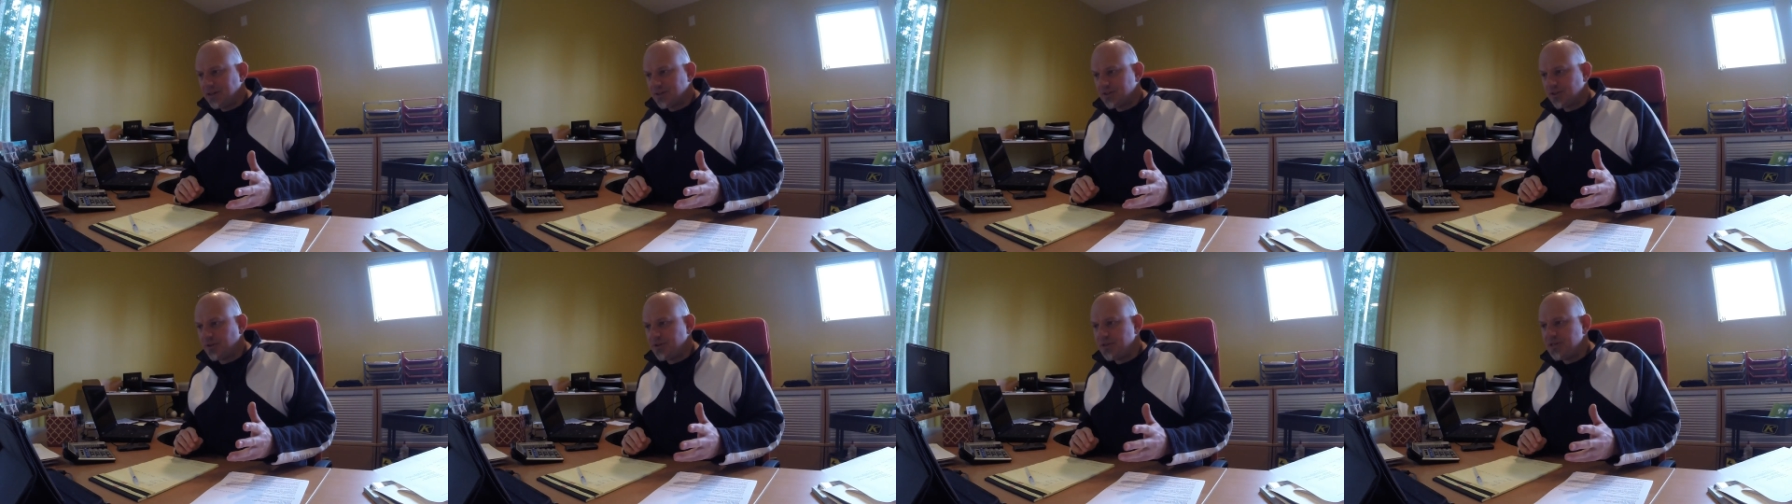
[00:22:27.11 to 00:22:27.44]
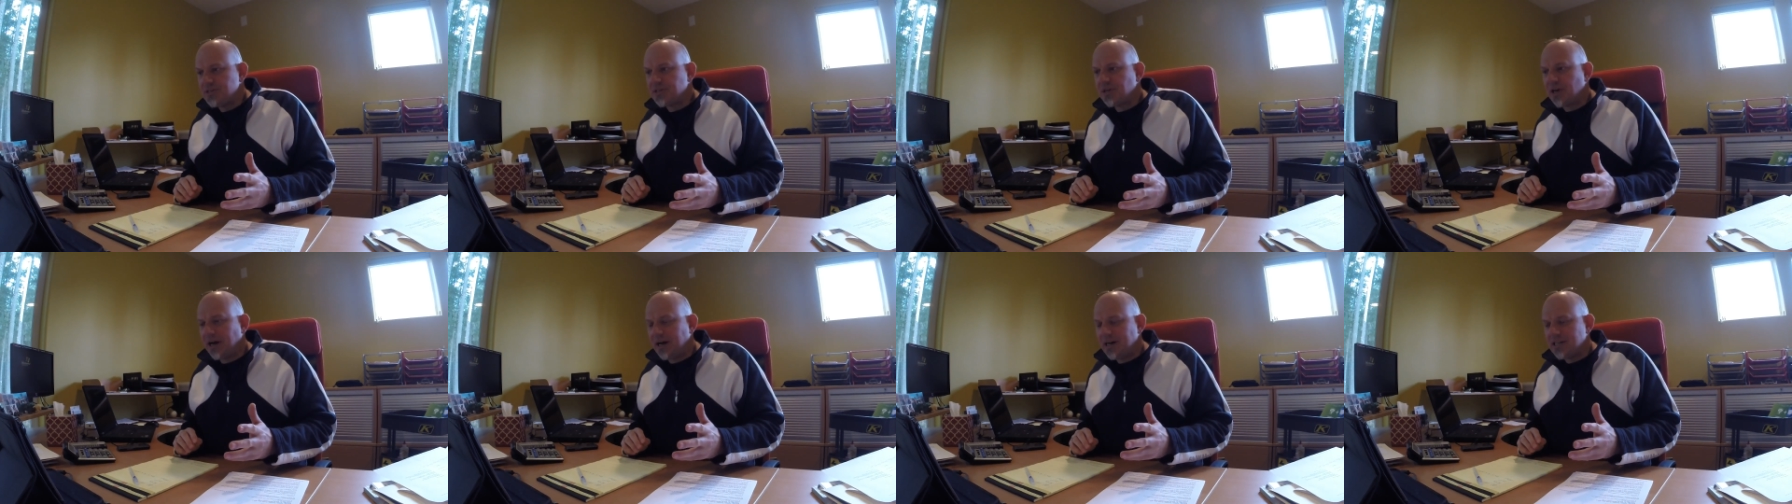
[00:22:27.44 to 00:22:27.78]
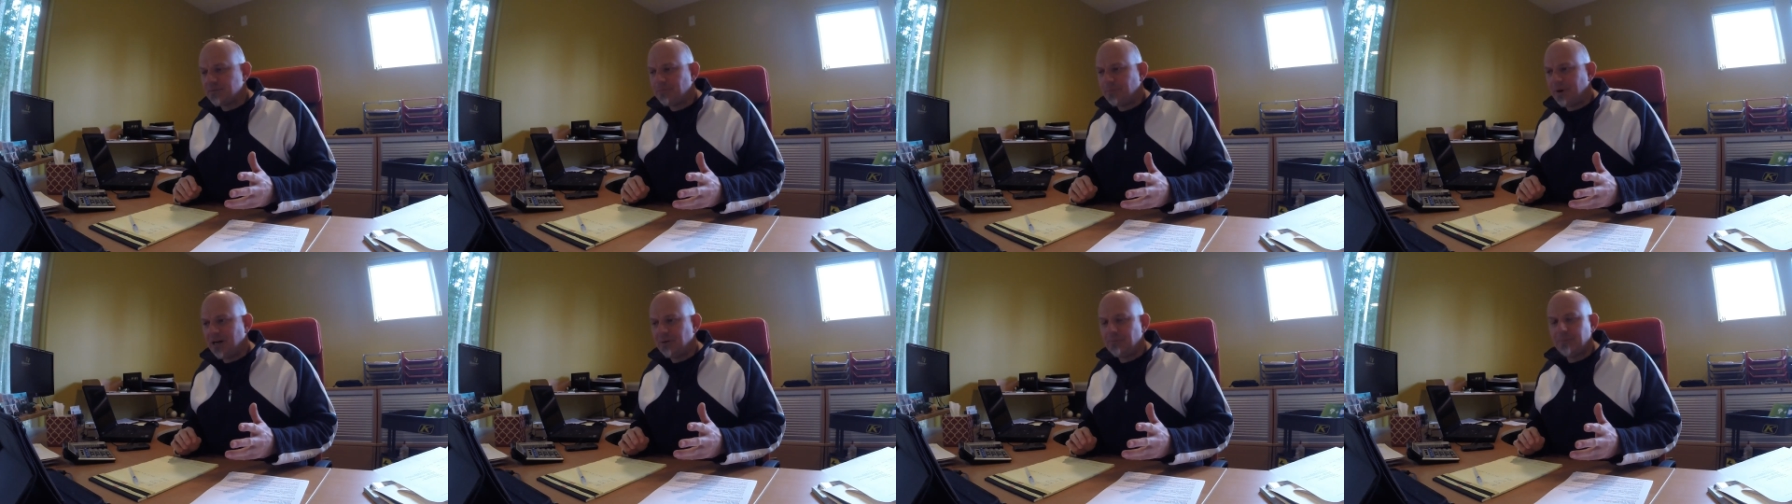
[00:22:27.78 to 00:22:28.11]
So these
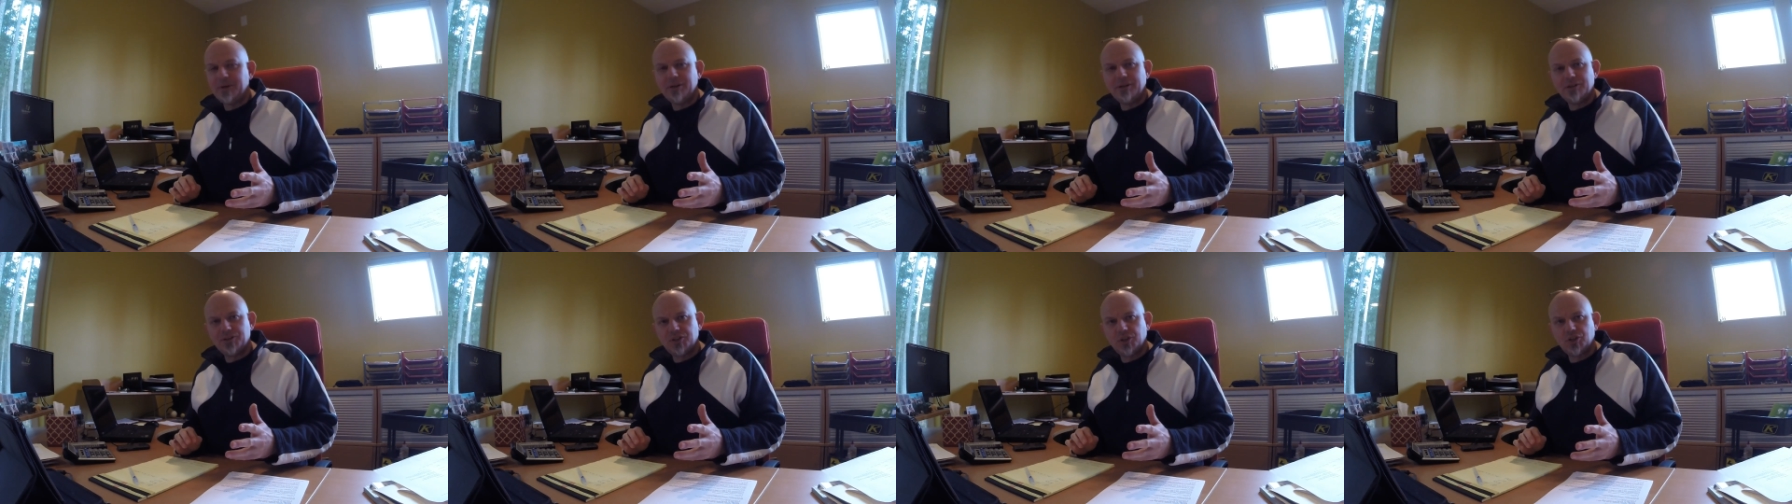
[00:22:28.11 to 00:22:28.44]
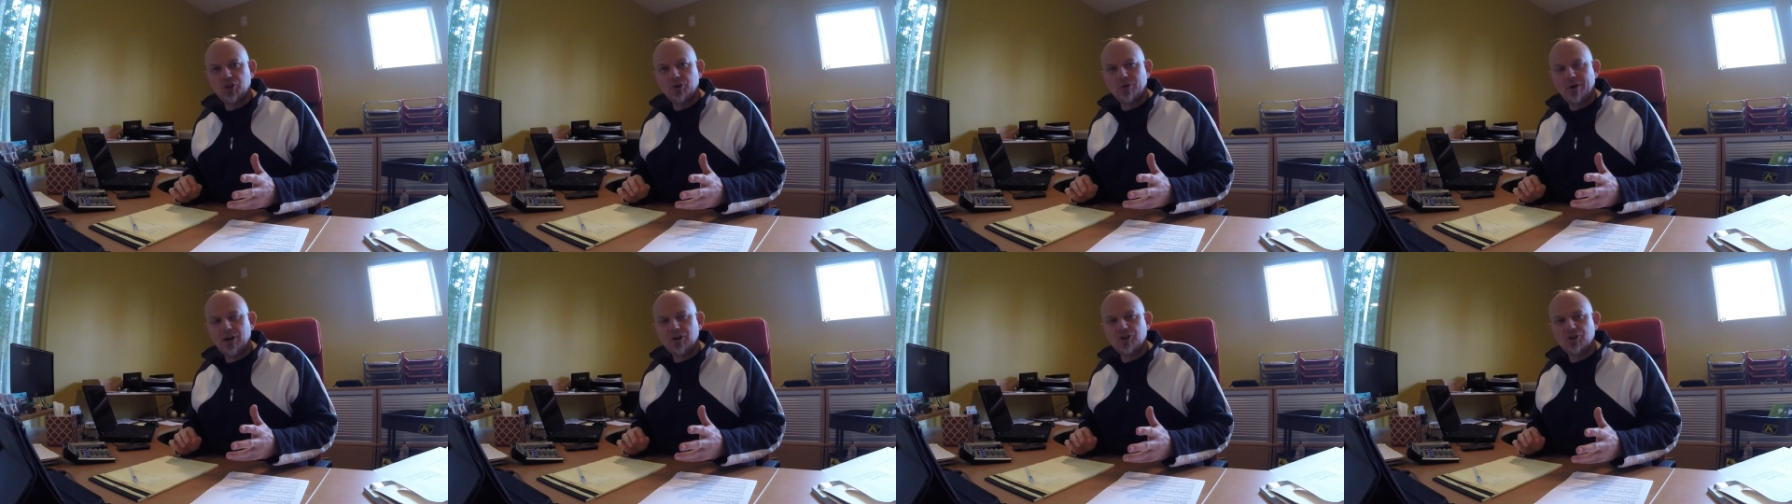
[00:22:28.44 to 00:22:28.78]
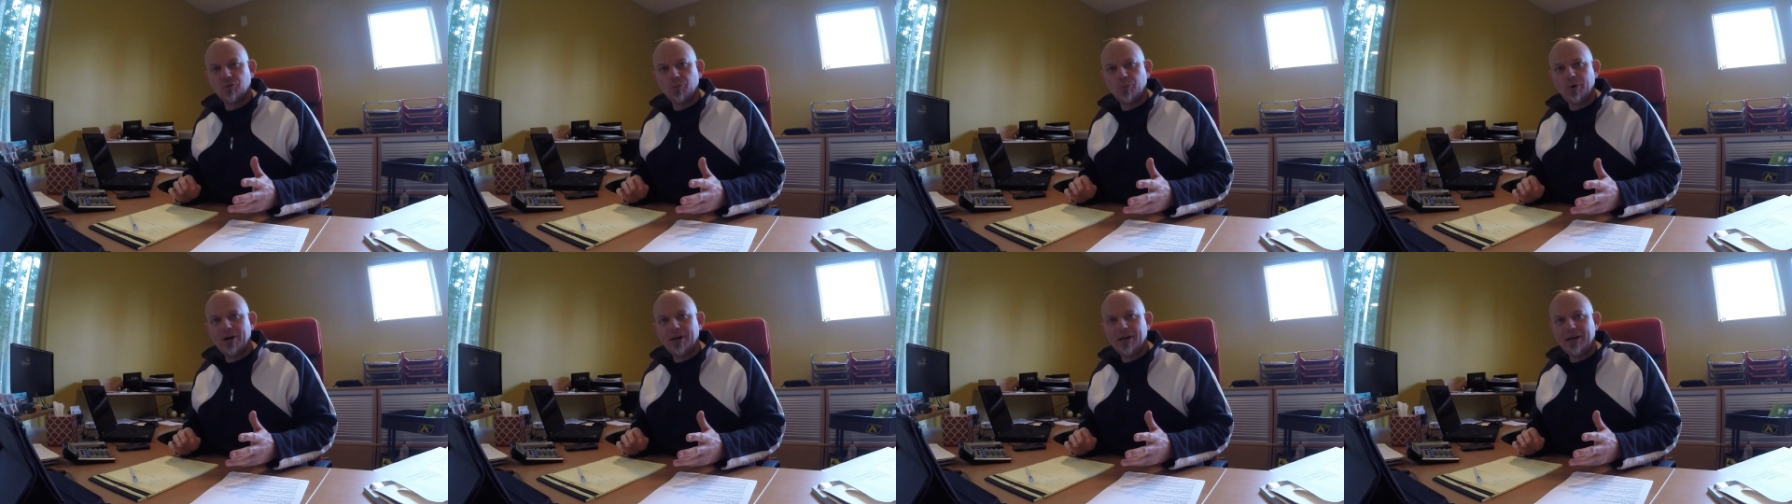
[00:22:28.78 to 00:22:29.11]
guys might be in a
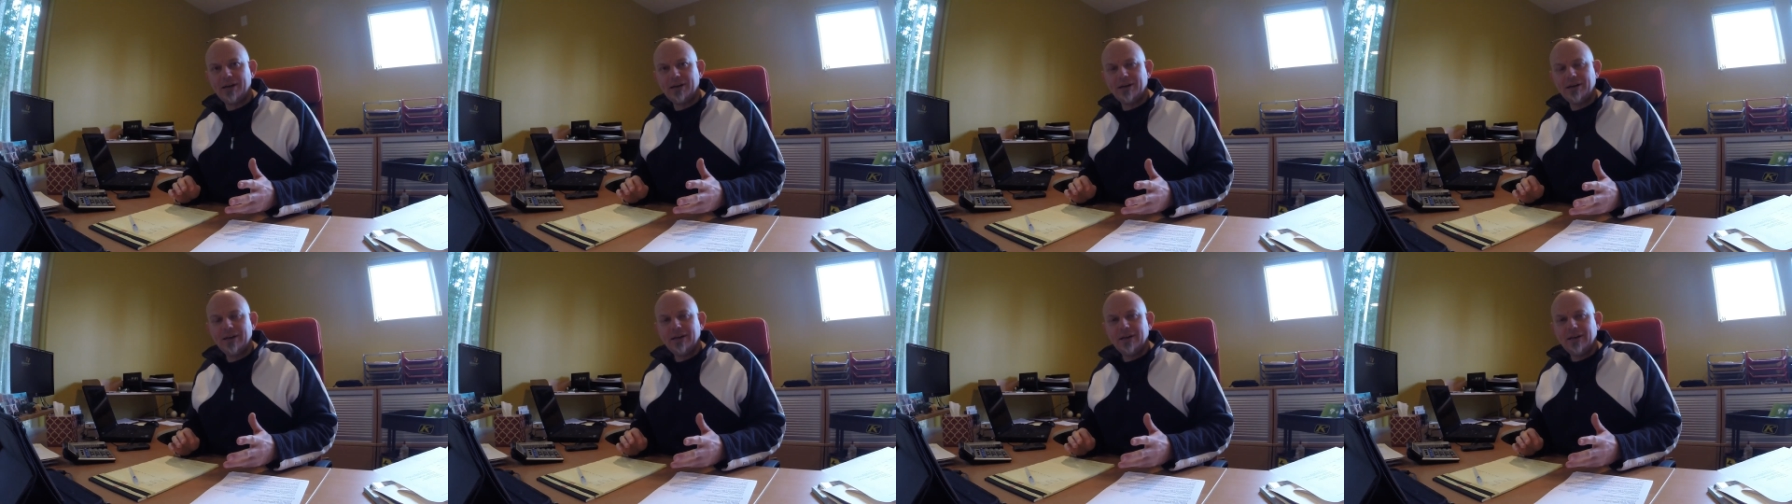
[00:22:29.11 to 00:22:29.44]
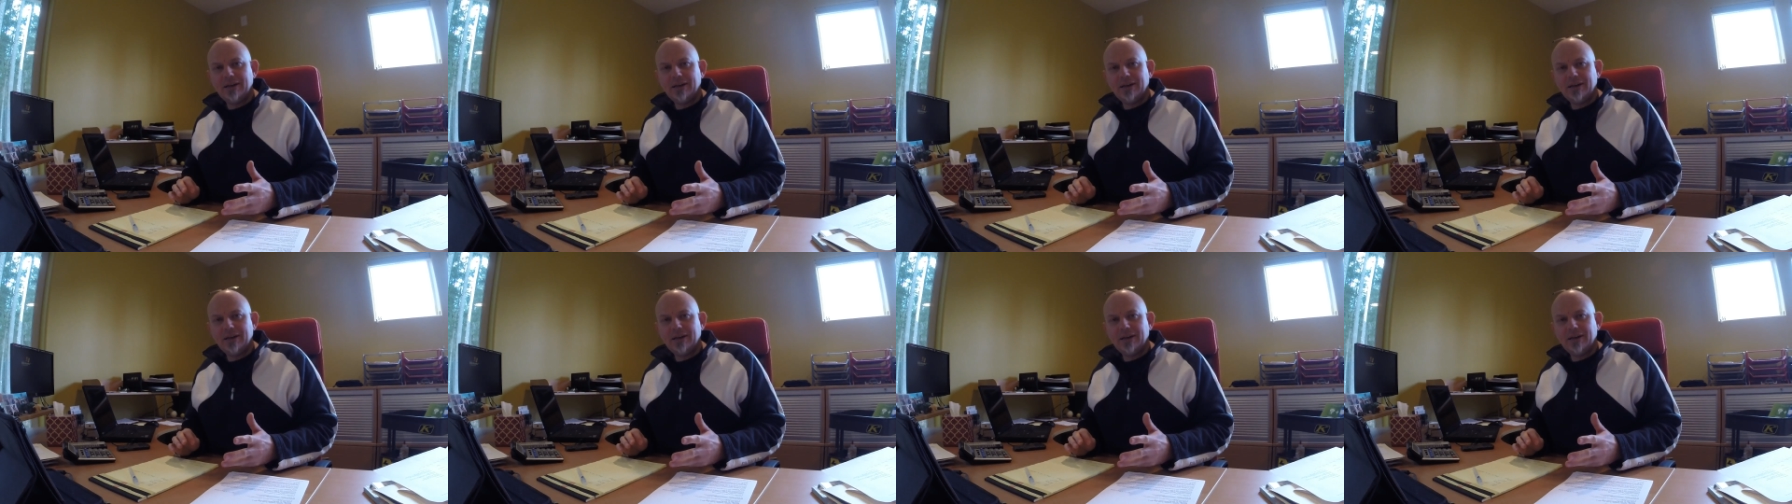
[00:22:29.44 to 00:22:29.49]
situation where